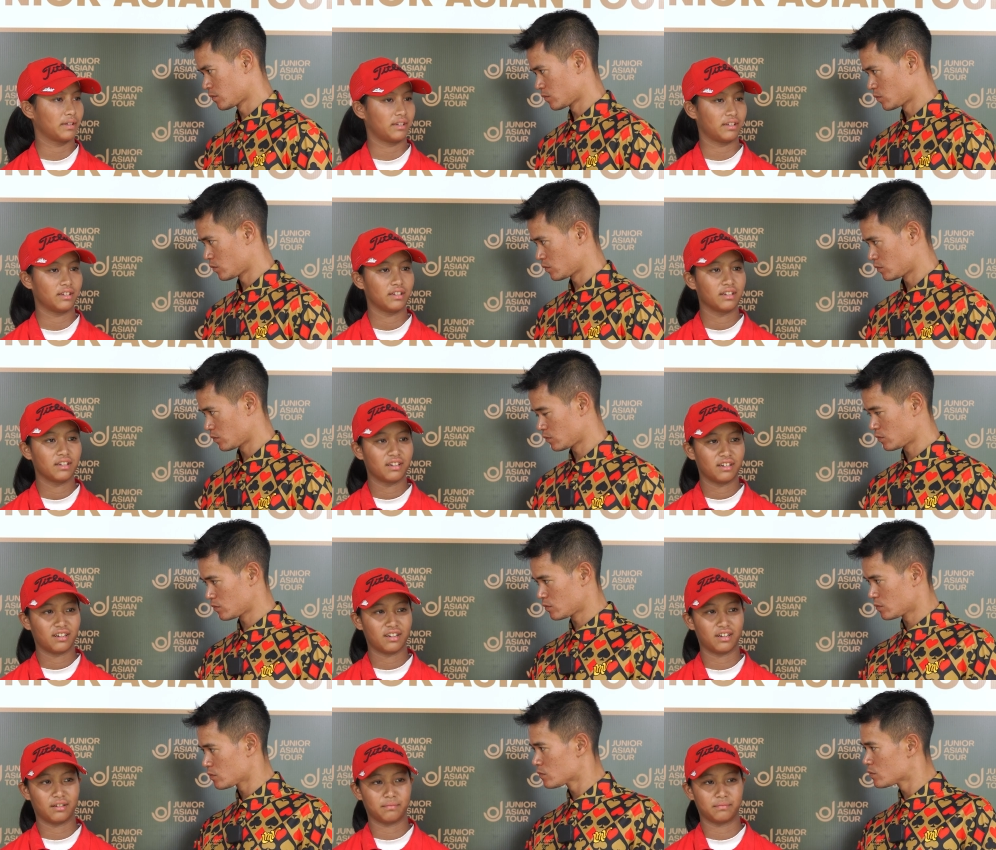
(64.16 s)
Speaker 1: but
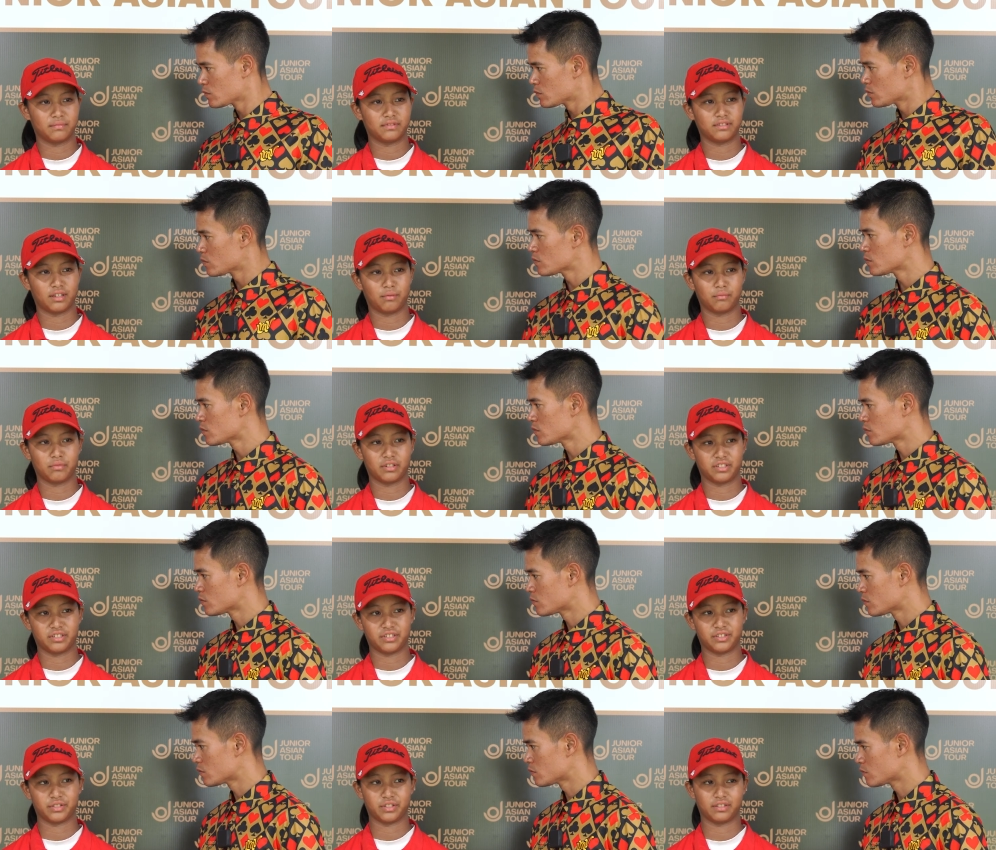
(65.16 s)
um, some were
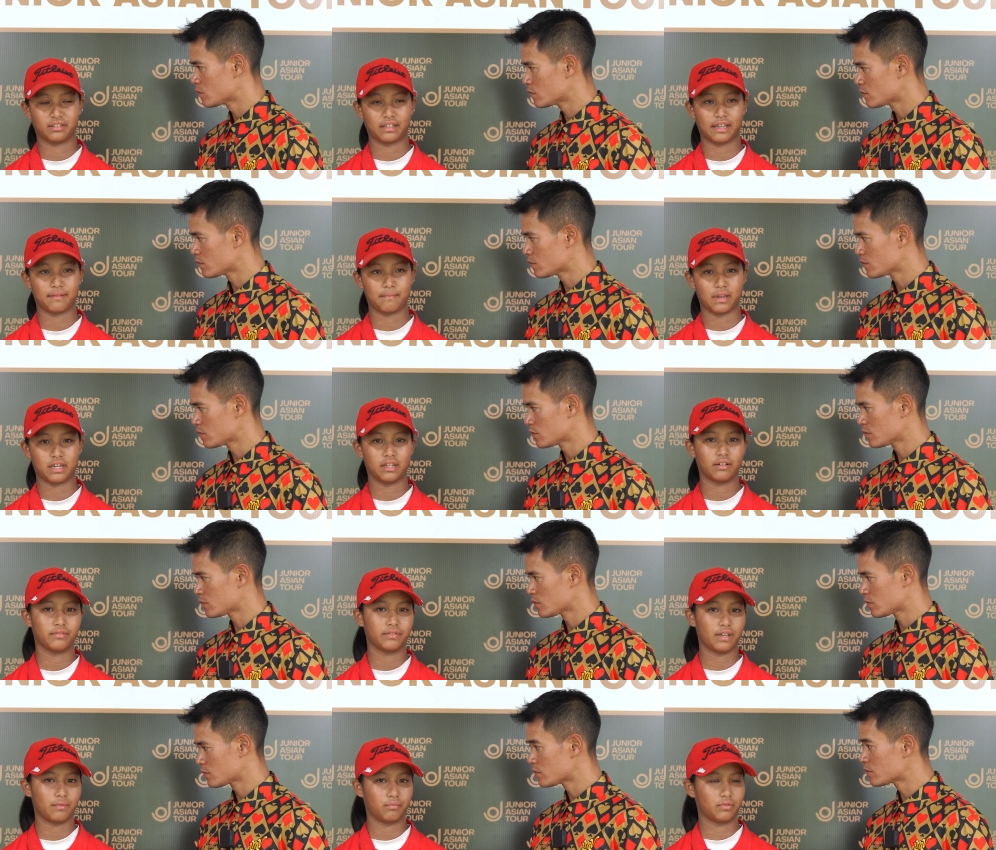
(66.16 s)
like many
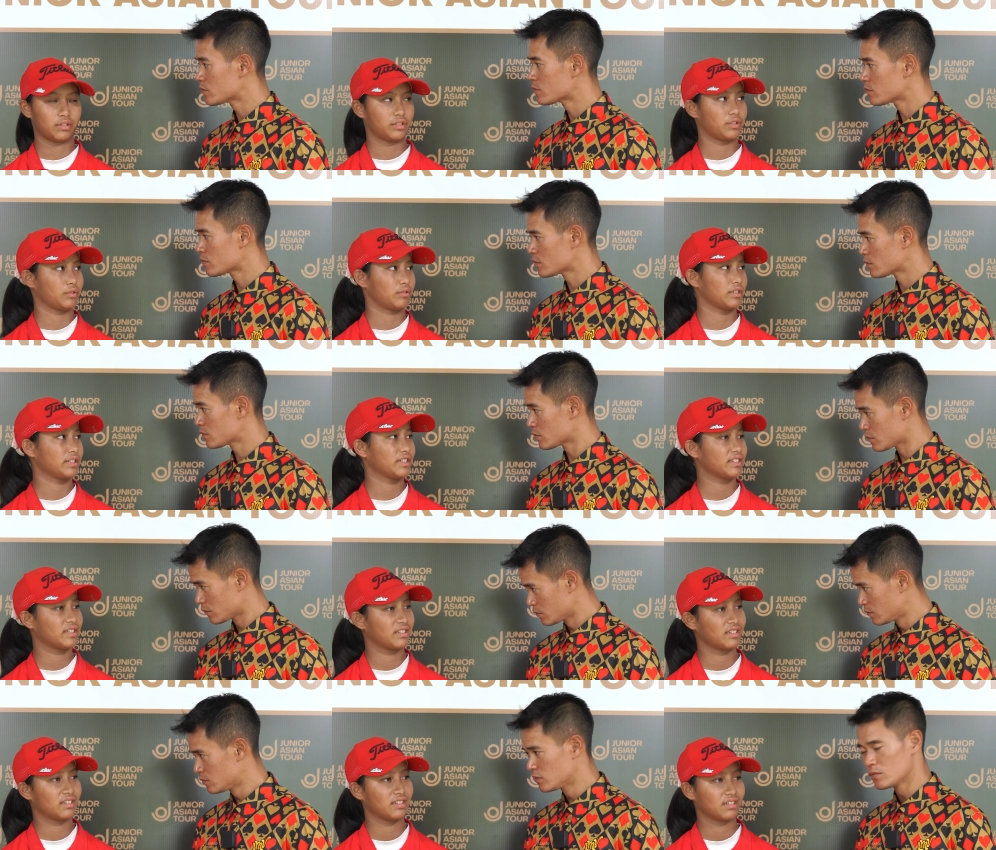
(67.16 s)
of them were short.
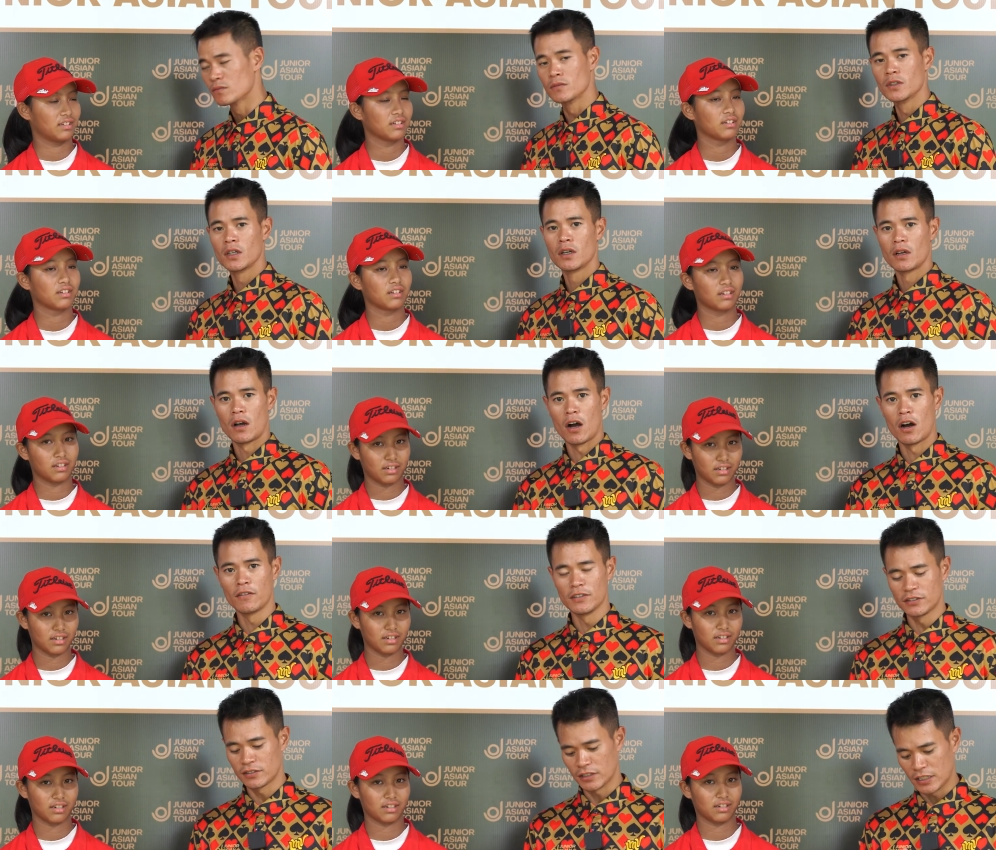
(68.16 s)
Speaker 2: Mm.
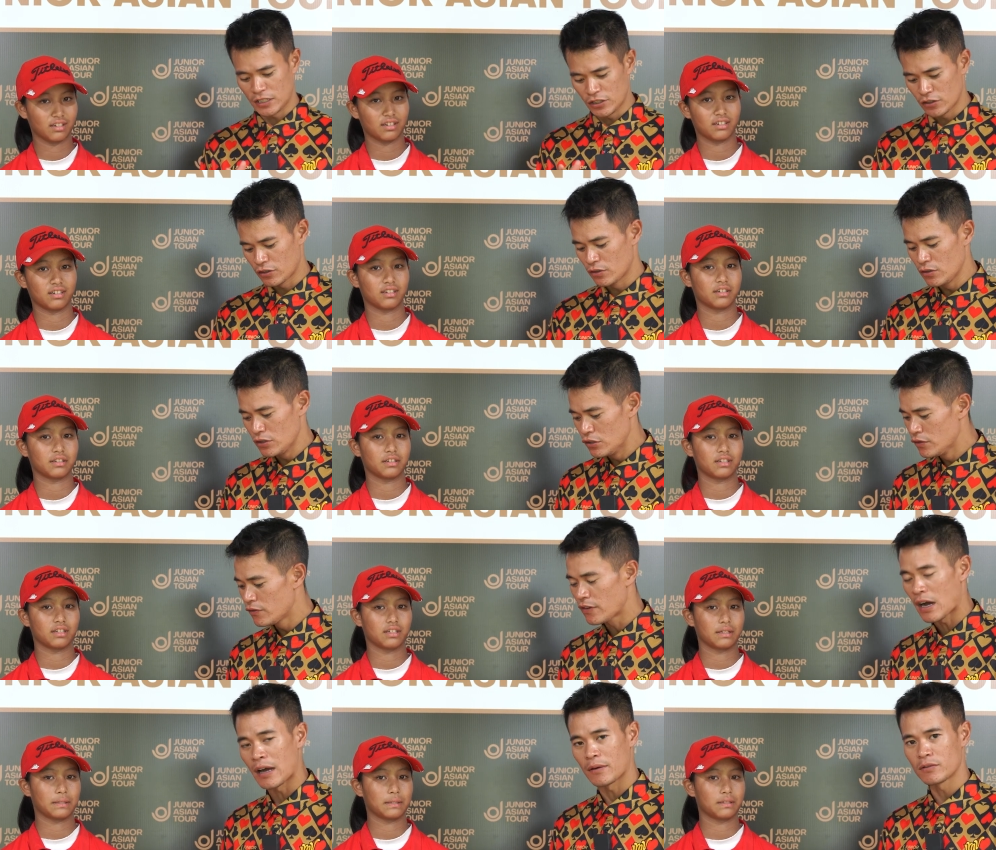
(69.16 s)
Obviously, you you've
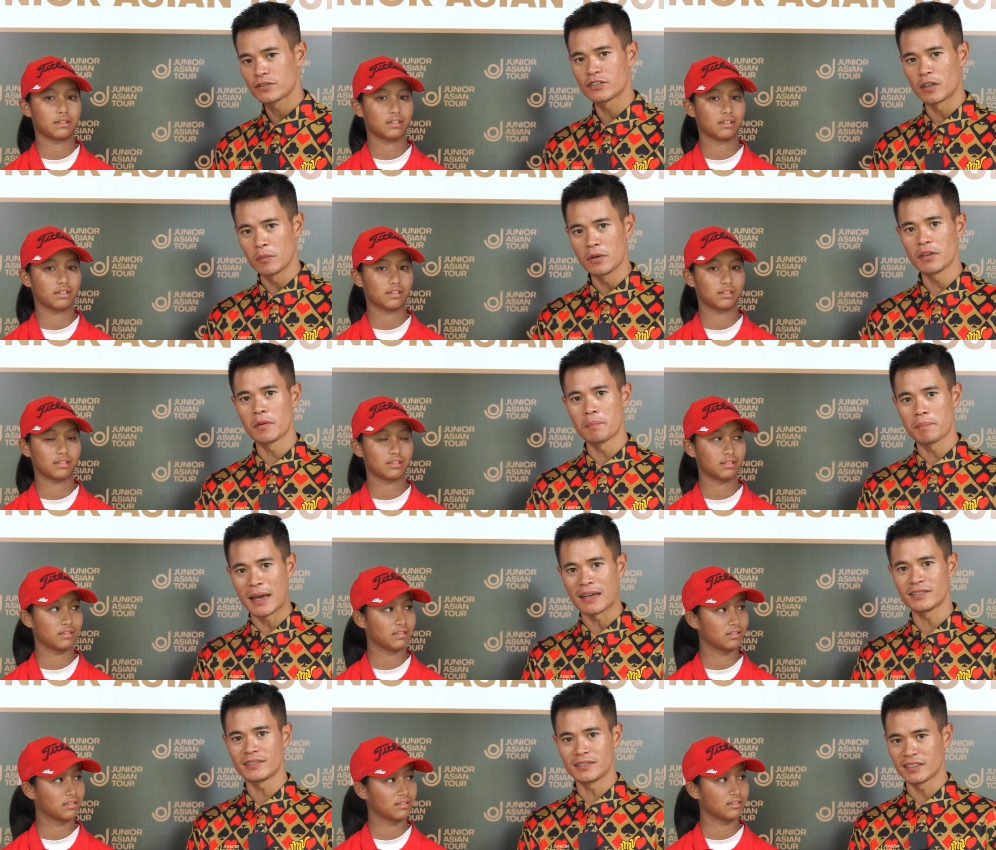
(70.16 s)
got some of the
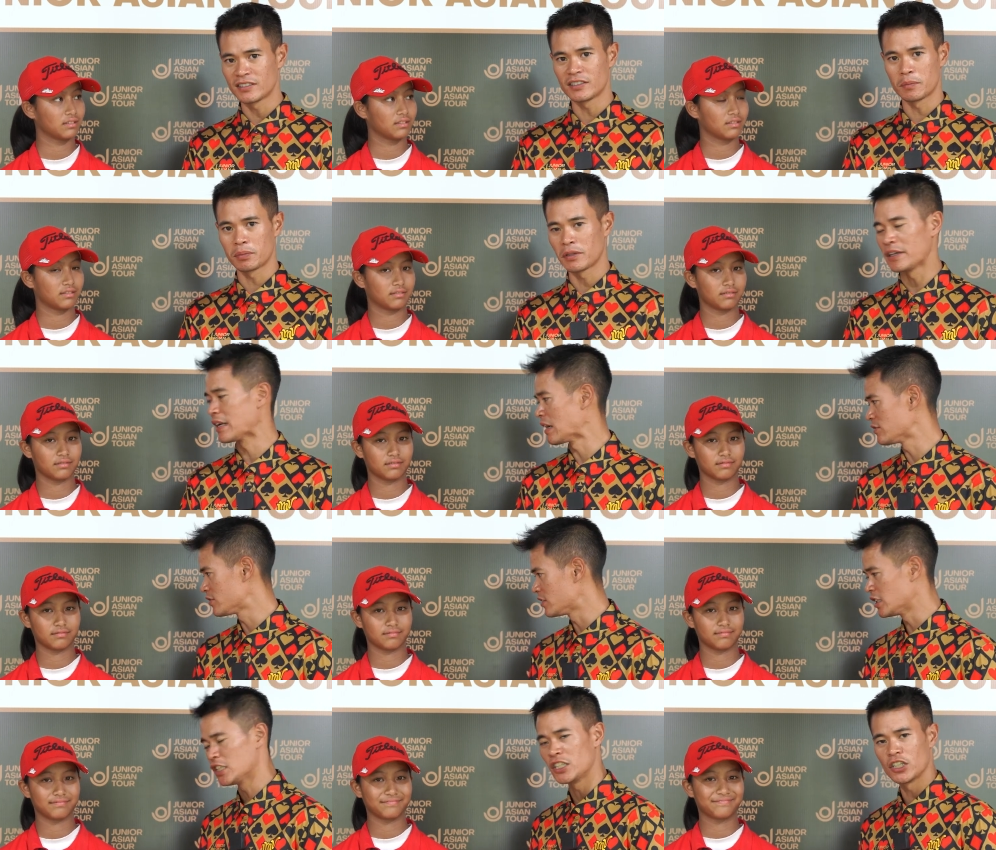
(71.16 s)
best discipline I've
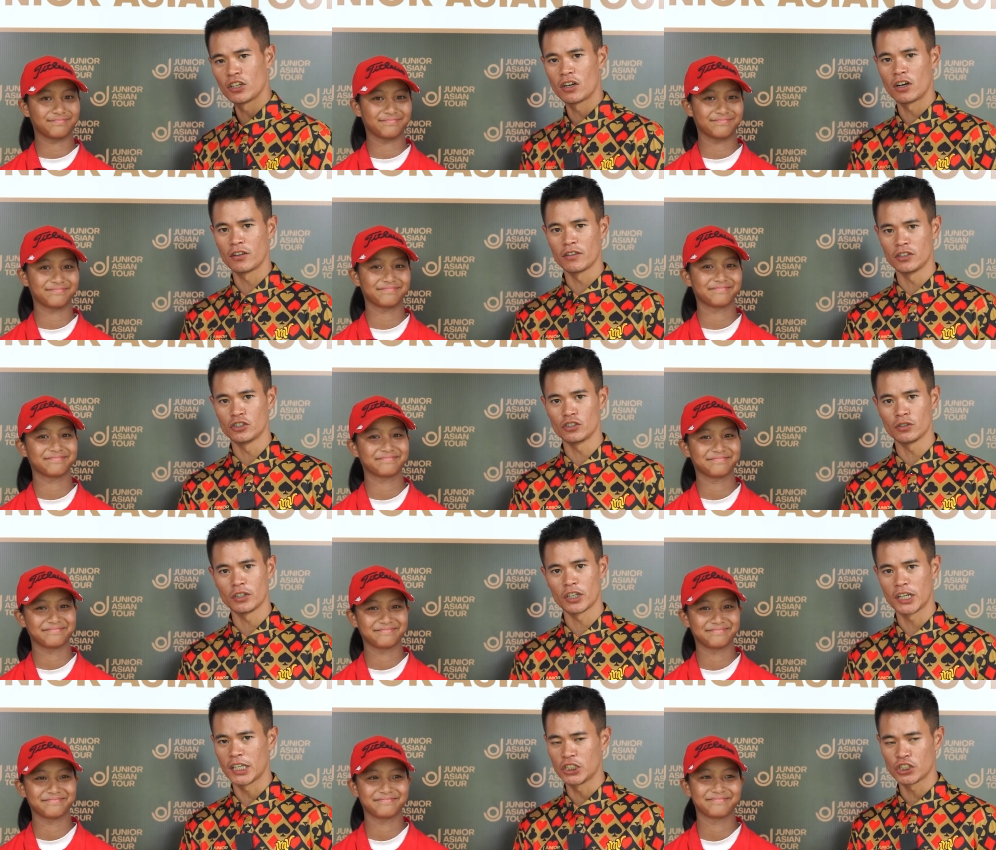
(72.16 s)
seen here on the
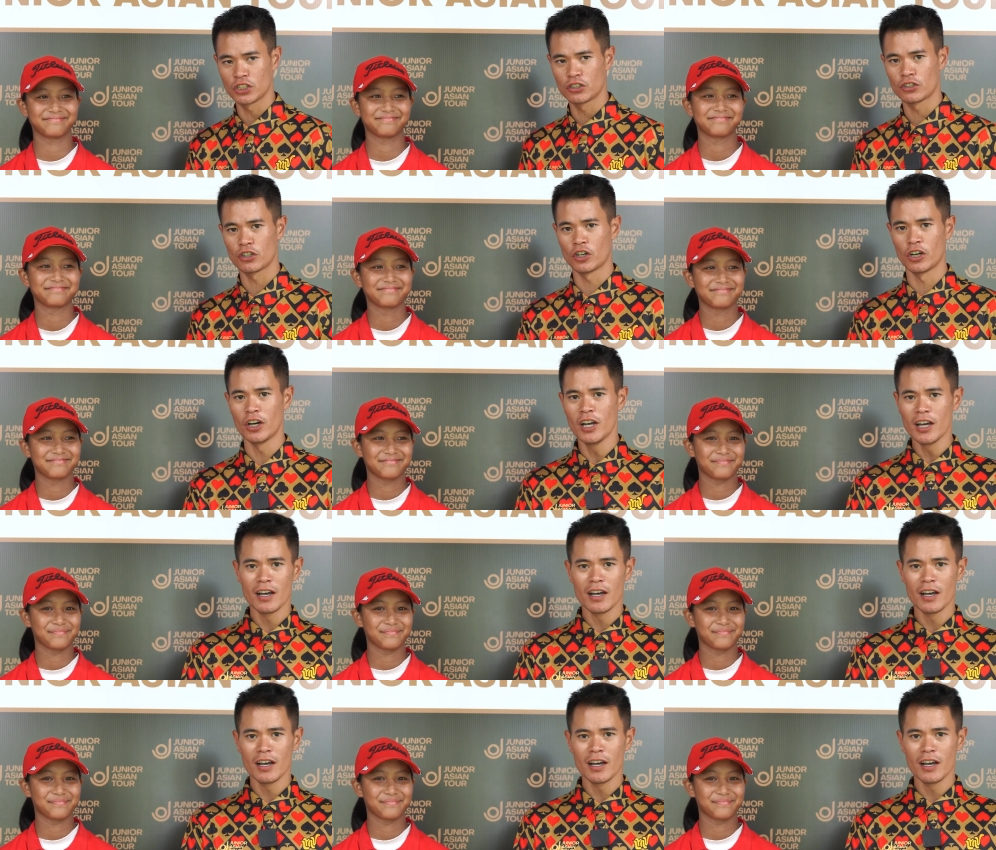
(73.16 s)
Junior Asian Tour.